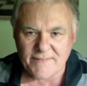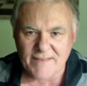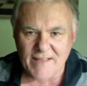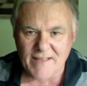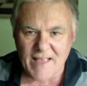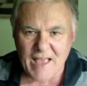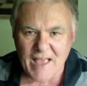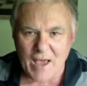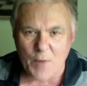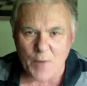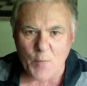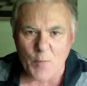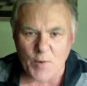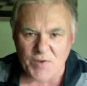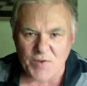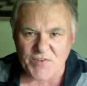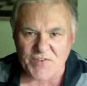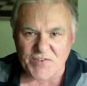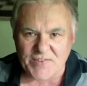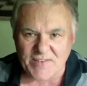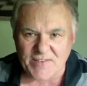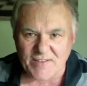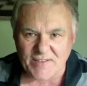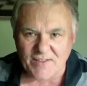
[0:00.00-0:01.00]
And we're
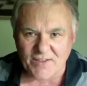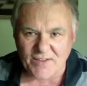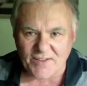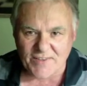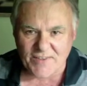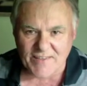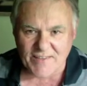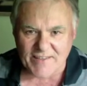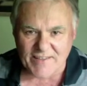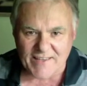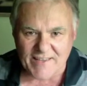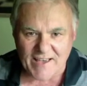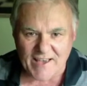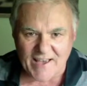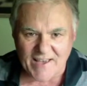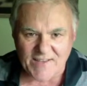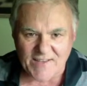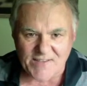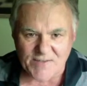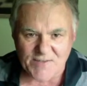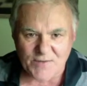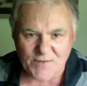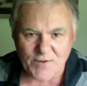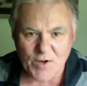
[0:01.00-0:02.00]
still on the
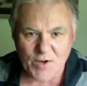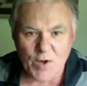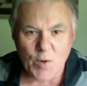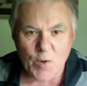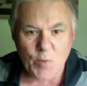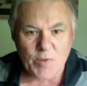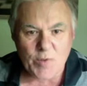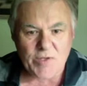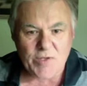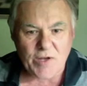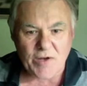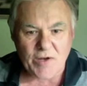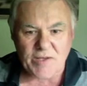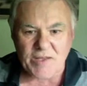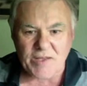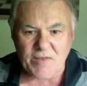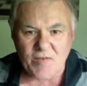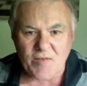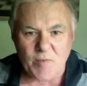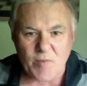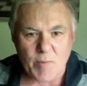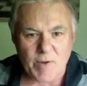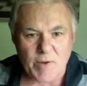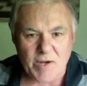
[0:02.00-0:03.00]
castle. We don't give
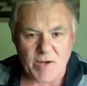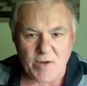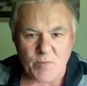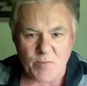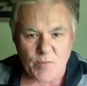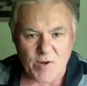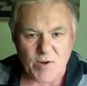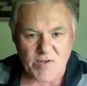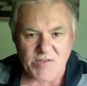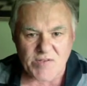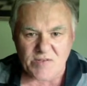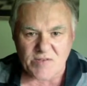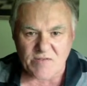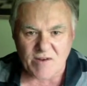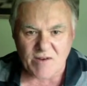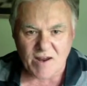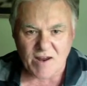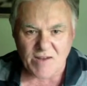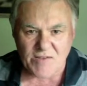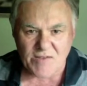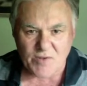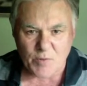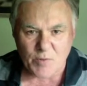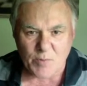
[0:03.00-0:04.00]
him any rest,
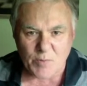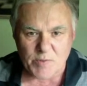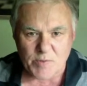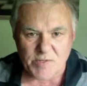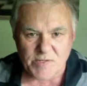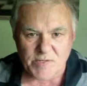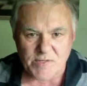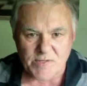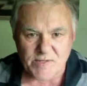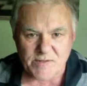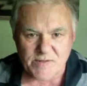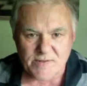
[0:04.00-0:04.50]
grasshoppers.